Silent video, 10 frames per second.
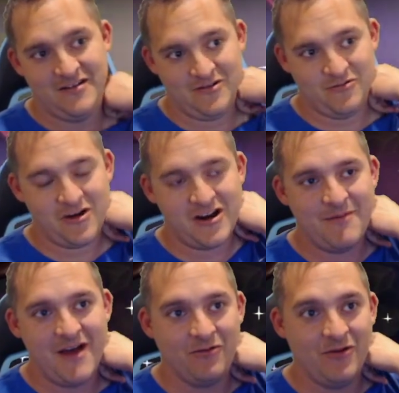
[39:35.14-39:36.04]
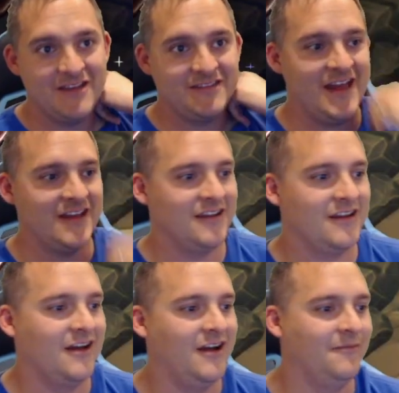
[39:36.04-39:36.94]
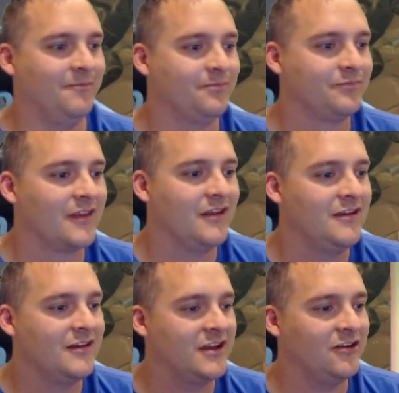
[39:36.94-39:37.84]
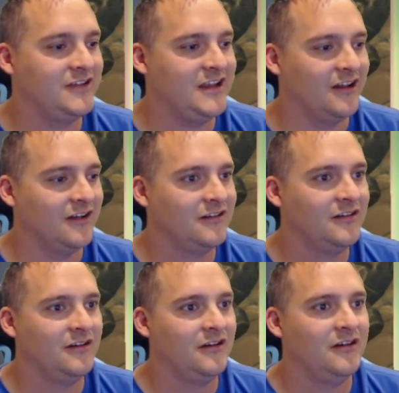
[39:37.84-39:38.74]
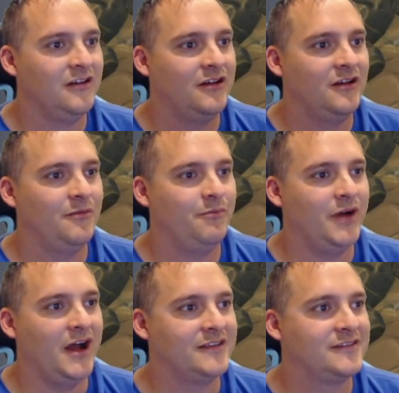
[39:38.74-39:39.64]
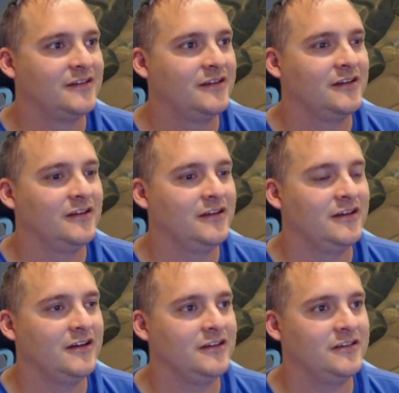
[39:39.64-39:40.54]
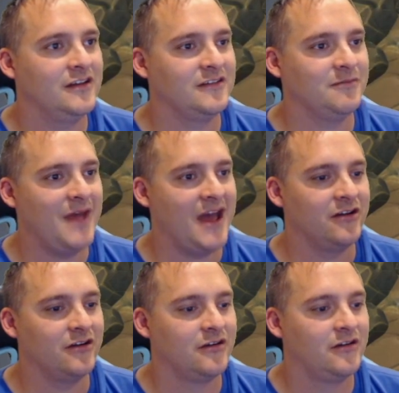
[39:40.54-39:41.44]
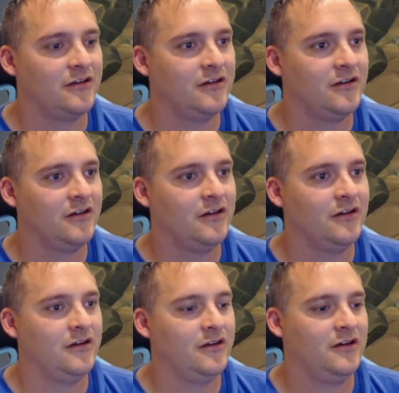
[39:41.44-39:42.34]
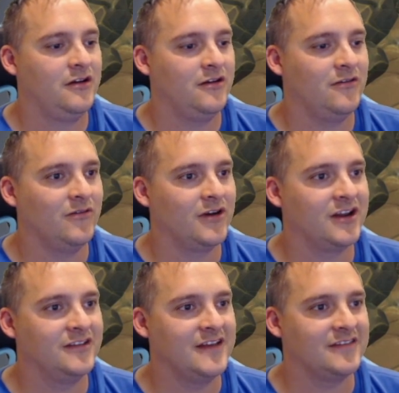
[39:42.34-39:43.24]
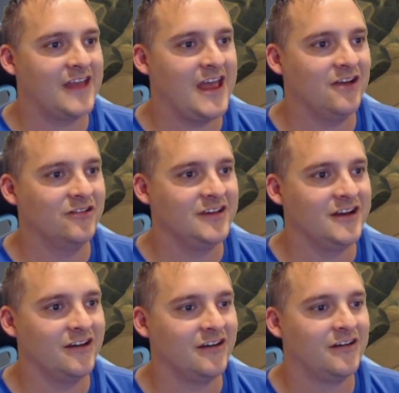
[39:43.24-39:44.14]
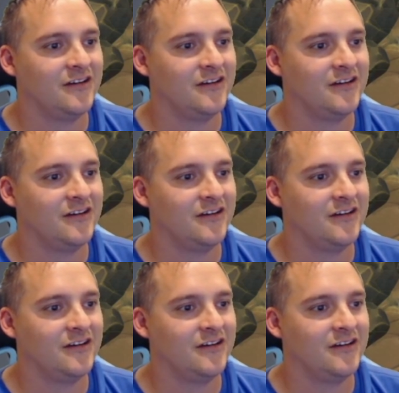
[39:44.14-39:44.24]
worry about, was that Giratina. But doesn't matter. We're going to take the KOs here.